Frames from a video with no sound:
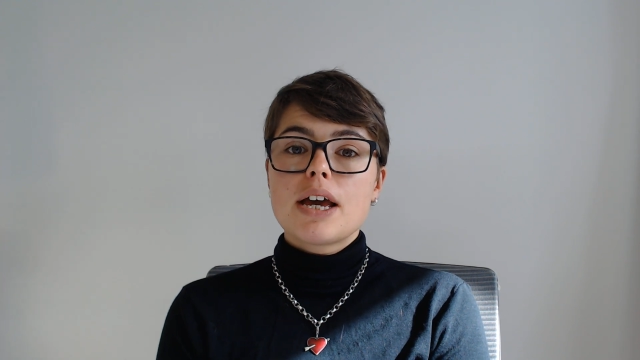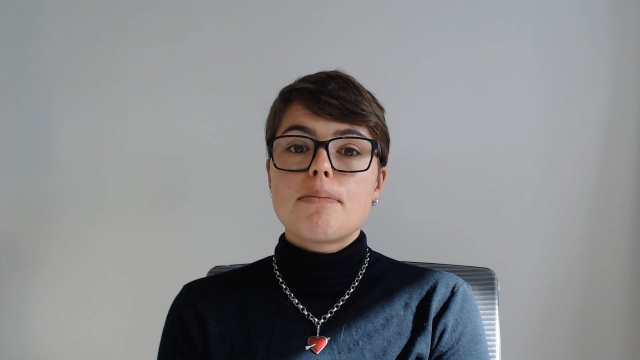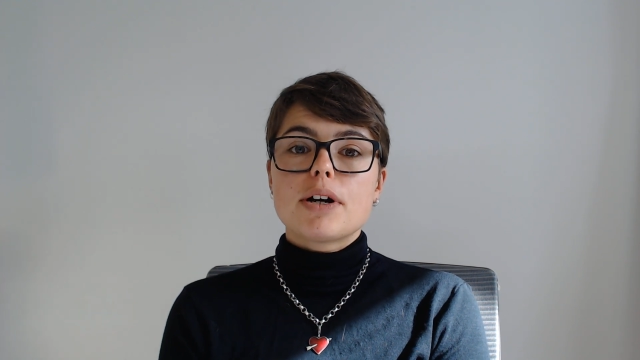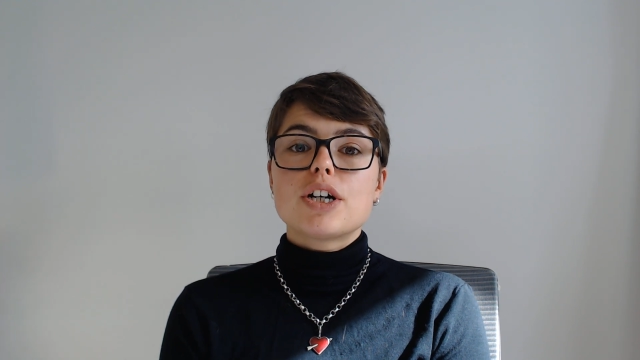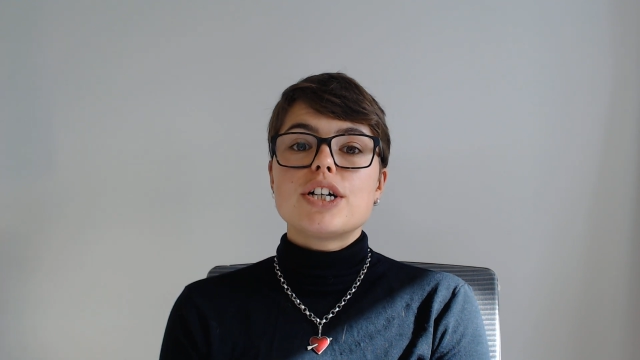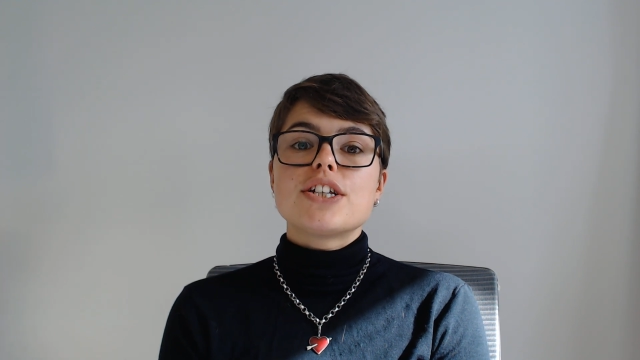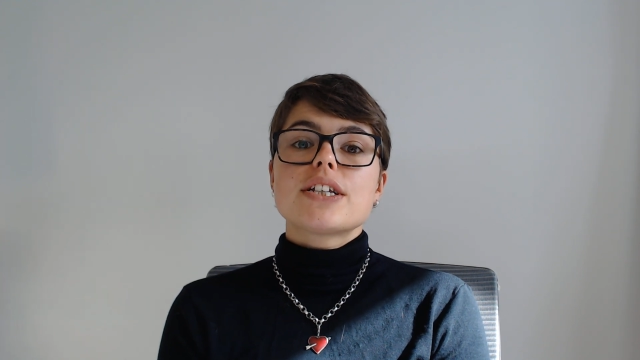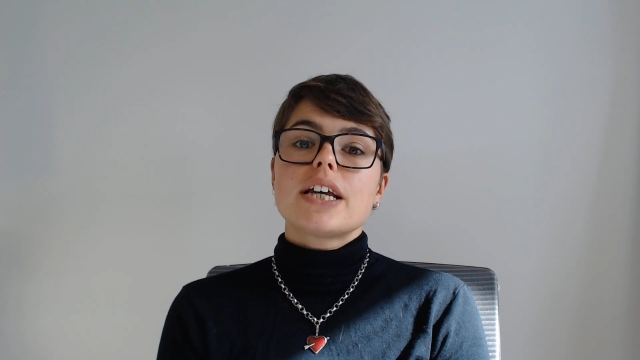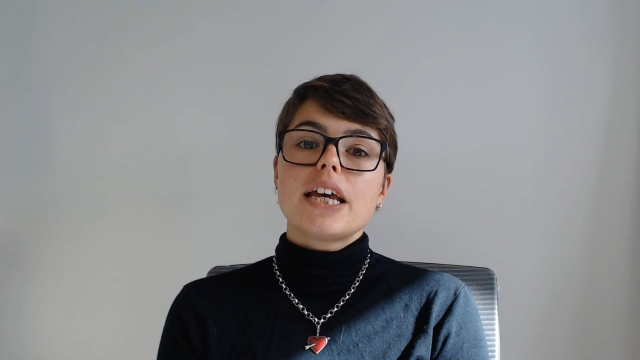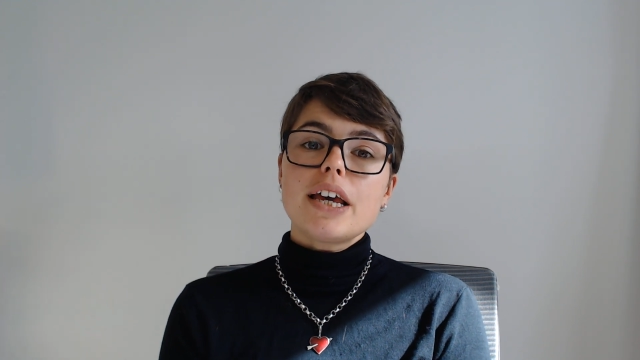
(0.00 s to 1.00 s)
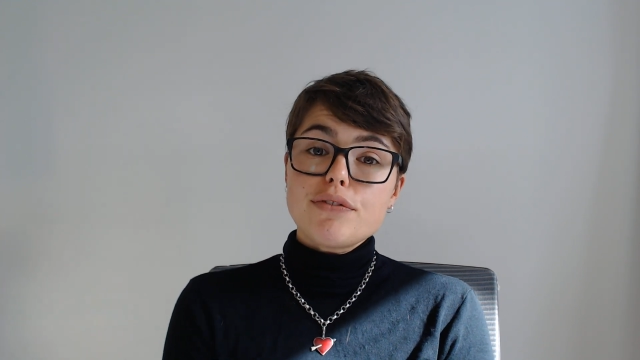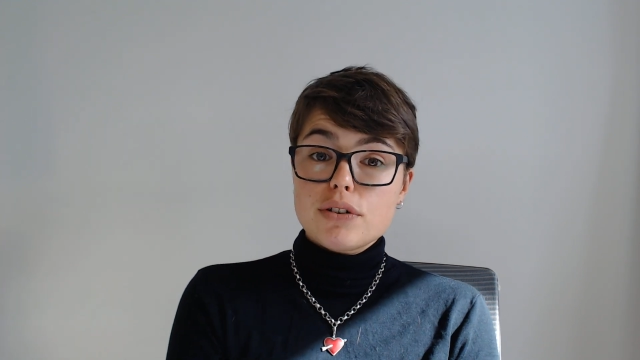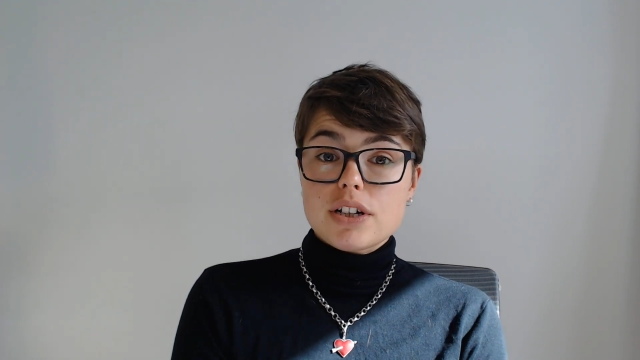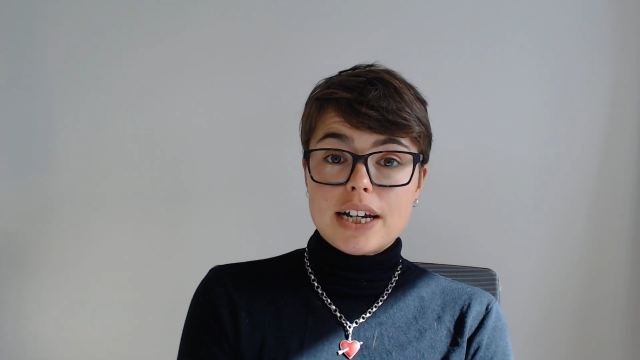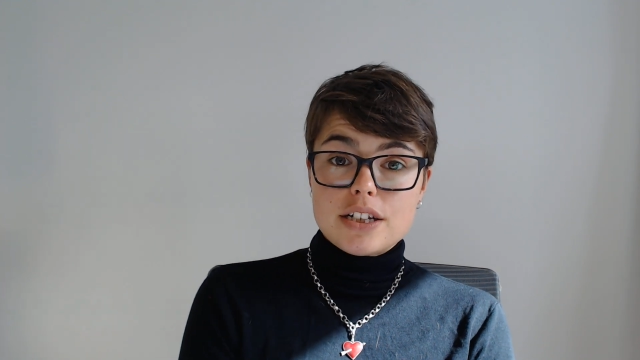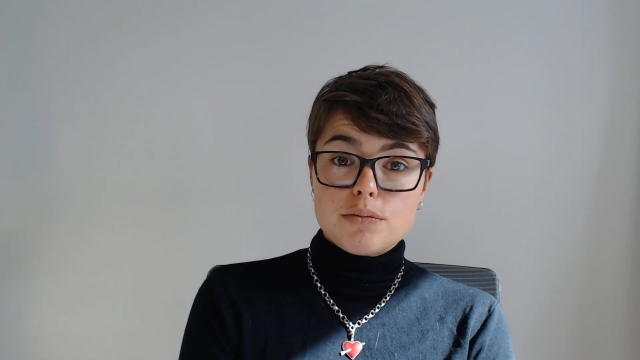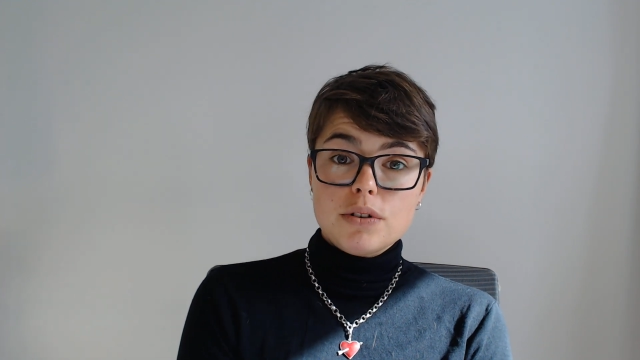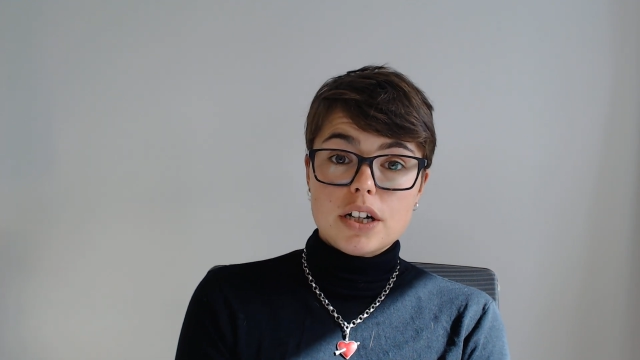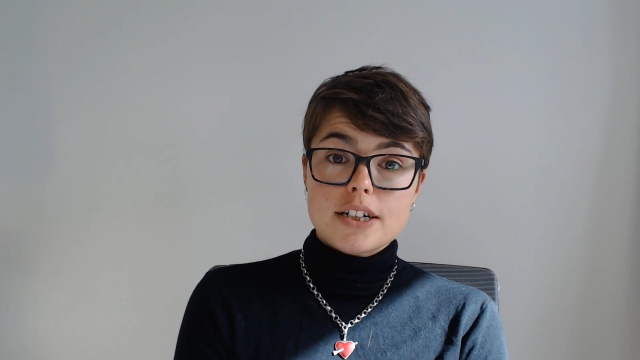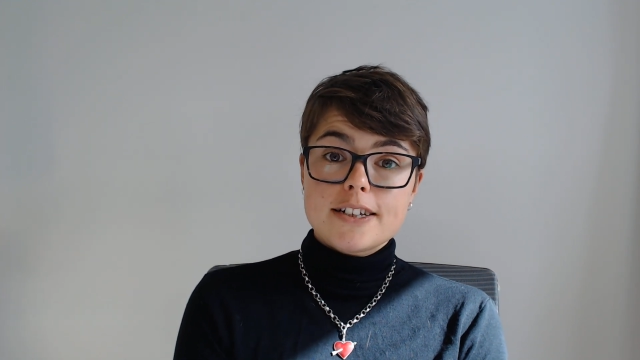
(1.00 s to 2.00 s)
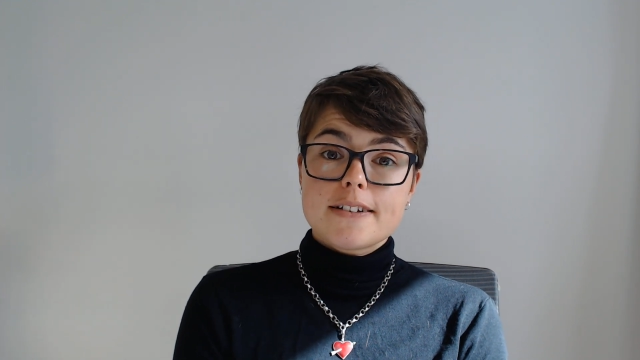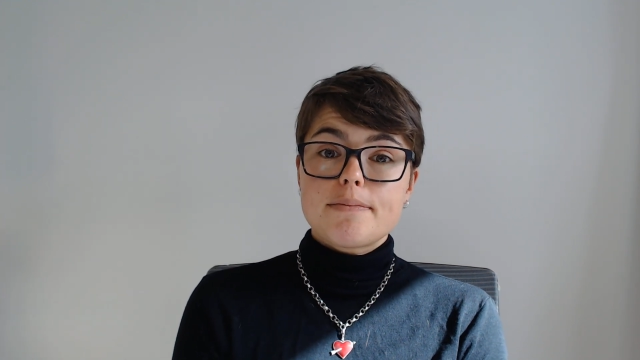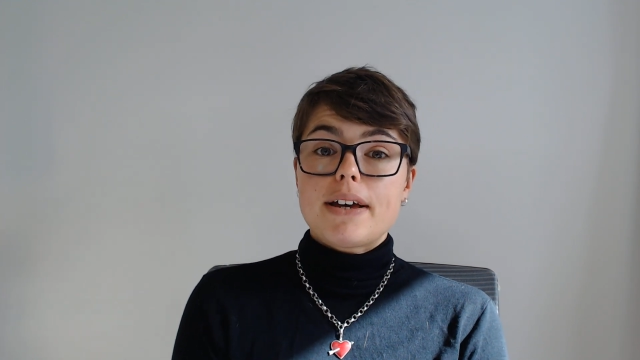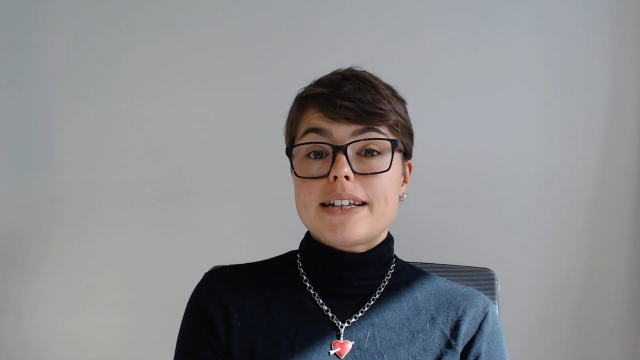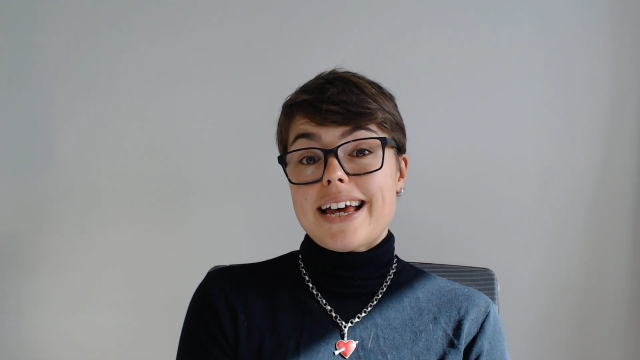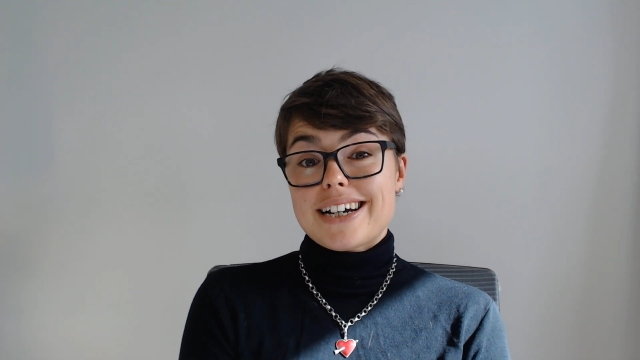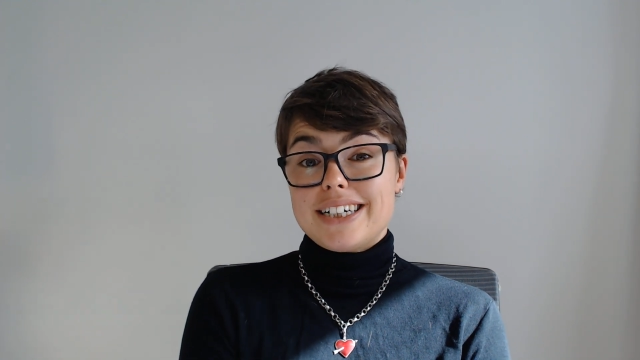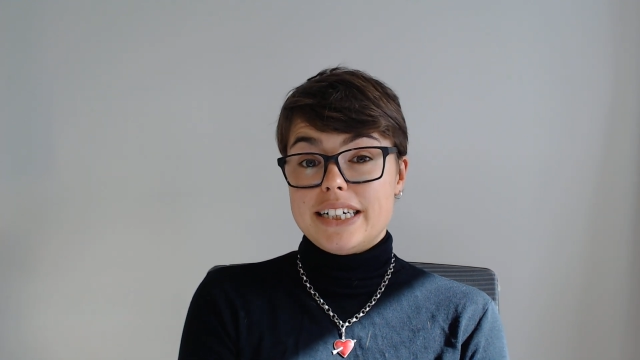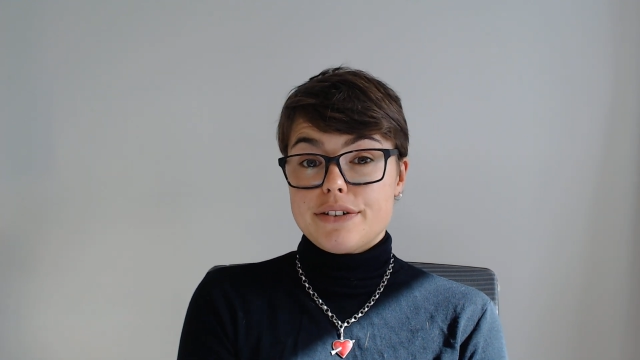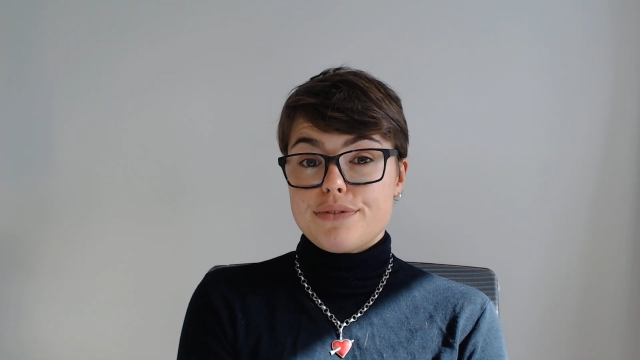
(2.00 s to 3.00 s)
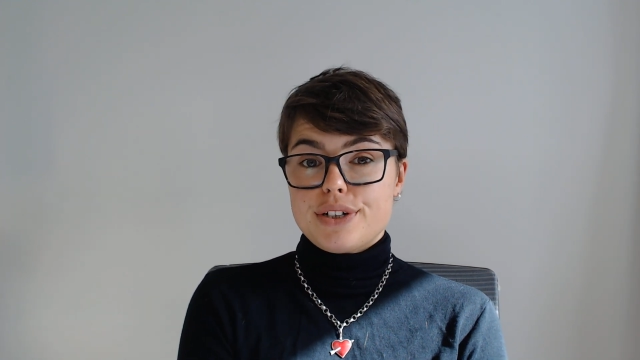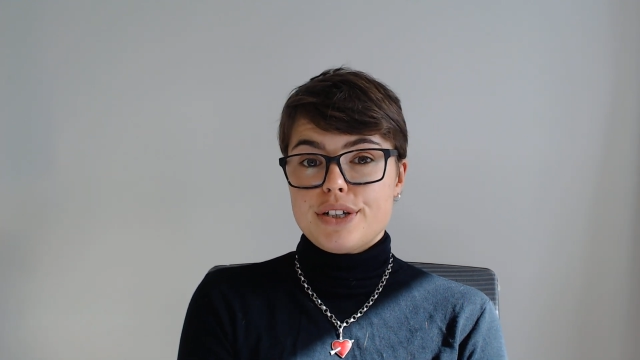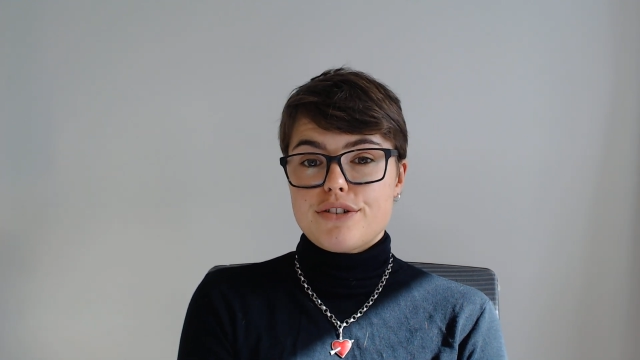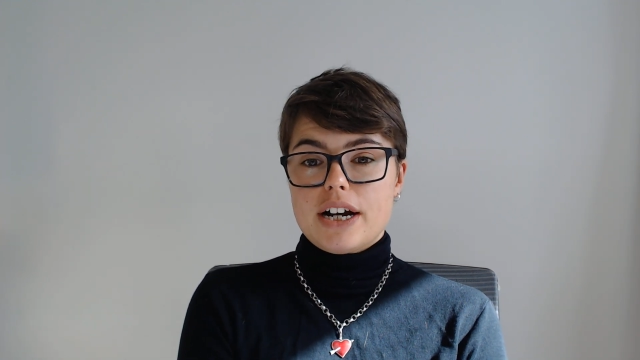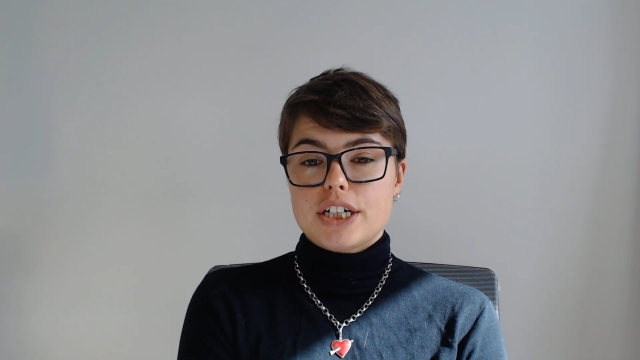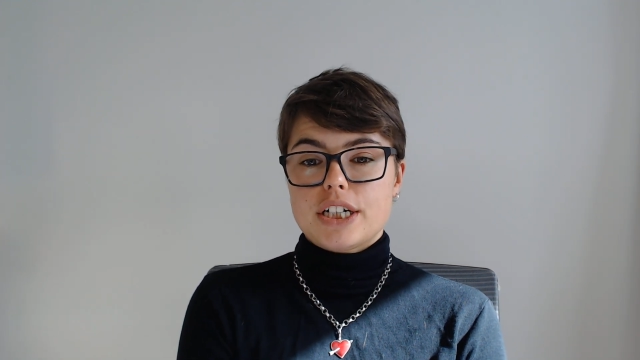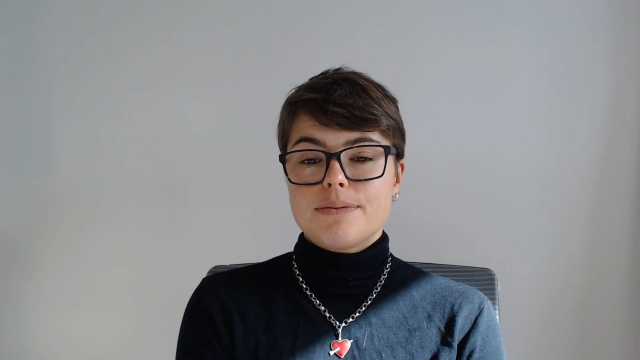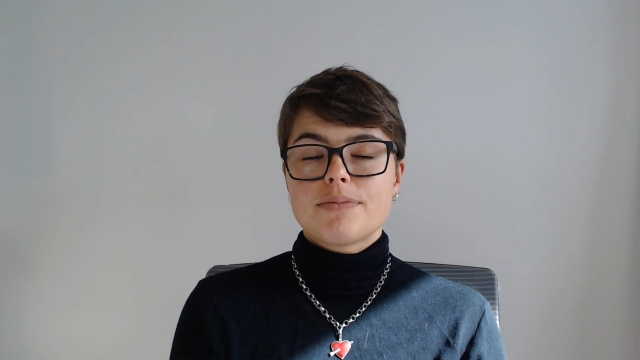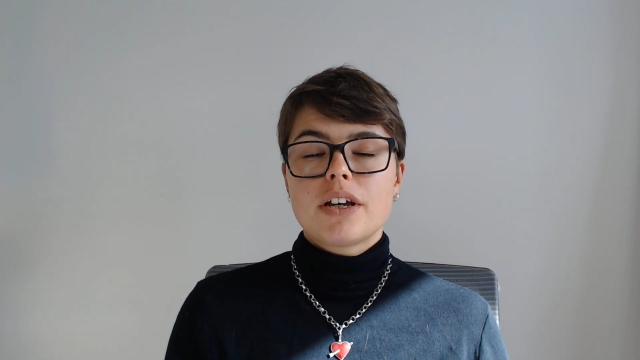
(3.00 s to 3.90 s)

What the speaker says: because if you change the words, it's actually a different instruction.